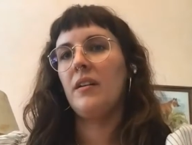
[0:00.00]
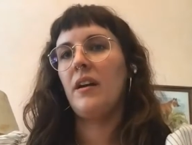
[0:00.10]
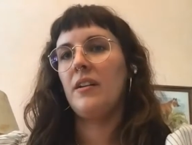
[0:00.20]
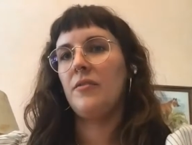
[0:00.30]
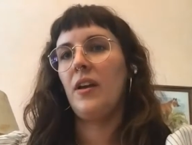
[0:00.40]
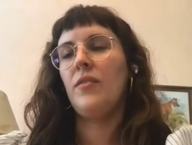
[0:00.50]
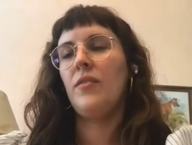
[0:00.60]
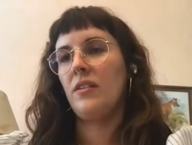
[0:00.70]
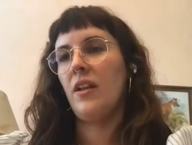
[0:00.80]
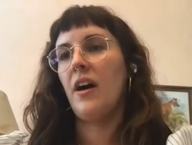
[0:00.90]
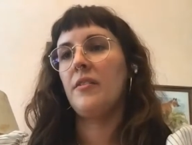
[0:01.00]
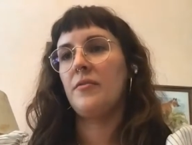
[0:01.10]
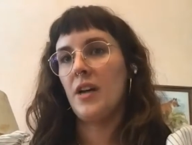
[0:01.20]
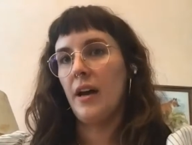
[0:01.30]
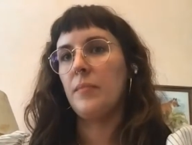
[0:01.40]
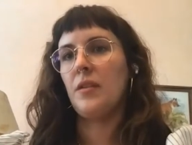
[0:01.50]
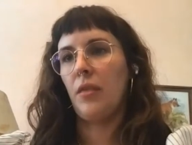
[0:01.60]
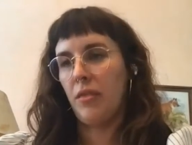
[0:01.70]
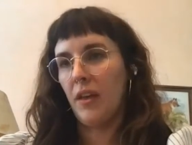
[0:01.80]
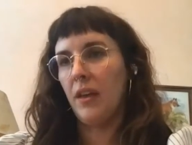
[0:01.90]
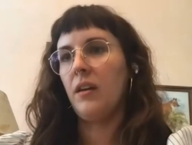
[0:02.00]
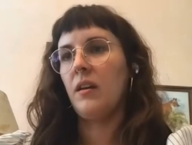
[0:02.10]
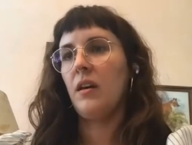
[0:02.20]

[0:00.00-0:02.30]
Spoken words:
kind of gave us a lot of time to think